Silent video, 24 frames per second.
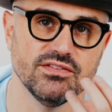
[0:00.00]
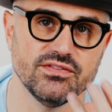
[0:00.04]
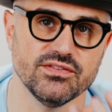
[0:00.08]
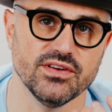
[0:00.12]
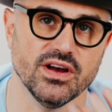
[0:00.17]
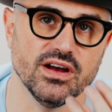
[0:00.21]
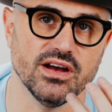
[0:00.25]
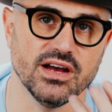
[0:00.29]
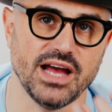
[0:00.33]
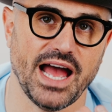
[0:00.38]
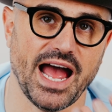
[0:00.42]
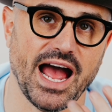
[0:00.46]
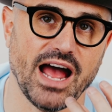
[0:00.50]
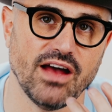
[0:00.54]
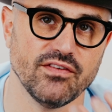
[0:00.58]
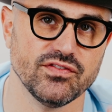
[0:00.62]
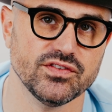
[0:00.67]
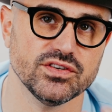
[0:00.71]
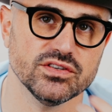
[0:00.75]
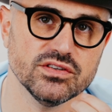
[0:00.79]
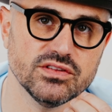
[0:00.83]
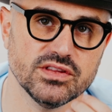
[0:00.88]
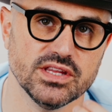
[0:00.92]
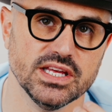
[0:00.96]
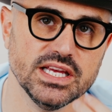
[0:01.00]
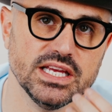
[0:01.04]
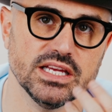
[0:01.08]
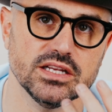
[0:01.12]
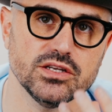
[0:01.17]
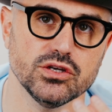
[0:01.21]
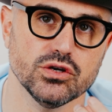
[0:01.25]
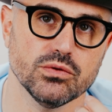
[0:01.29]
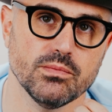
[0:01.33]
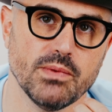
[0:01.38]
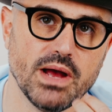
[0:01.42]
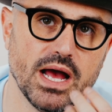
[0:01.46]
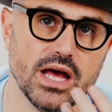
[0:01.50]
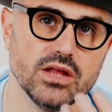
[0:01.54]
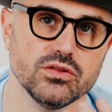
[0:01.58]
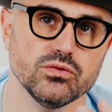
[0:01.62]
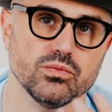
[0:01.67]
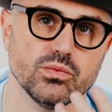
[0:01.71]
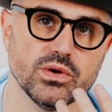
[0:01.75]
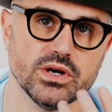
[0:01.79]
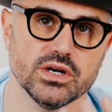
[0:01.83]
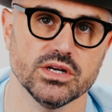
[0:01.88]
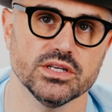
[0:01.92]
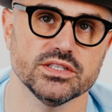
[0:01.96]
after thing in your mouth
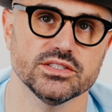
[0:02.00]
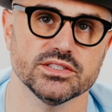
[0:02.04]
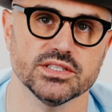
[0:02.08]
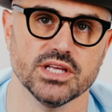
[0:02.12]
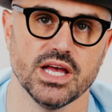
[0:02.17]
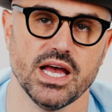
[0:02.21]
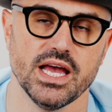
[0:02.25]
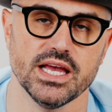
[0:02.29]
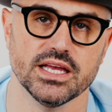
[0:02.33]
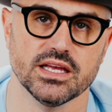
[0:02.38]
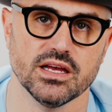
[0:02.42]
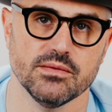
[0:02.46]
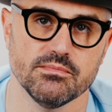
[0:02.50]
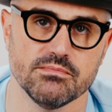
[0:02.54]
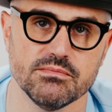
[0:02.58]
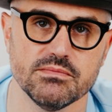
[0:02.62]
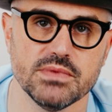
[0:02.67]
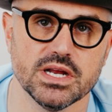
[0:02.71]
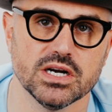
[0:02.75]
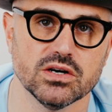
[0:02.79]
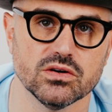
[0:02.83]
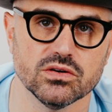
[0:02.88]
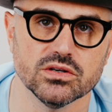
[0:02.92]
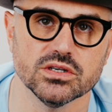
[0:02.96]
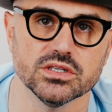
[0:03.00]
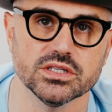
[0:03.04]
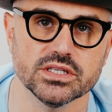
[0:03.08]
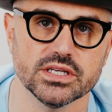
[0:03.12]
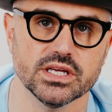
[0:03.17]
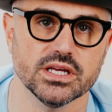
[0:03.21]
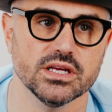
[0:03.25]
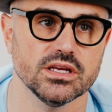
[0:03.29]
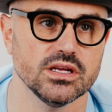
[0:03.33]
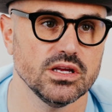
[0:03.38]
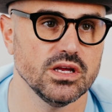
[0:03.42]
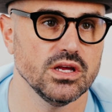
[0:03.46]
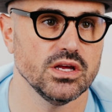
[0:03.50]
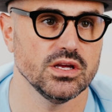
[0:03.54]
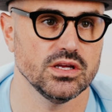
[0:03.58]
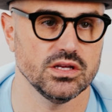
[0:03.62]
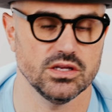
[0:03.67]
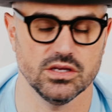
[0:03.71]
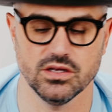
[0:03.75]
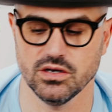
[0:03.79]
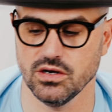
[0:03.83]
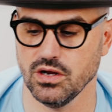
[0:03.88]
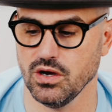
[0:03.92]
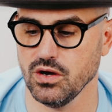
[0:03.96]
where it's like minerally,
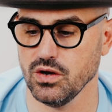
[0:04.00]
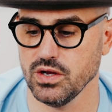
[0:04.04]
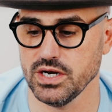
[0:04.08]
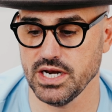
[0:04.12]
you know?